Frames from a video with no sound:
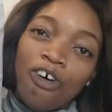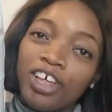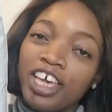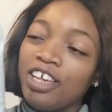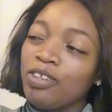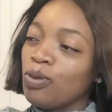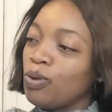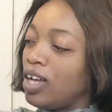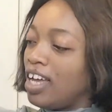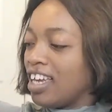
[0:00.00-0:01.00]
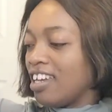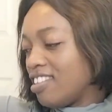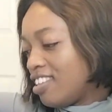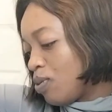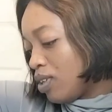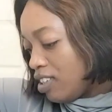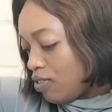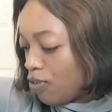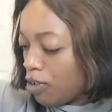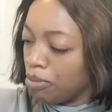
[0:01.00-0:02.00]
Okay, so I guess this one is
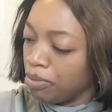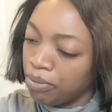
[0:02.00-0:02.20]
from,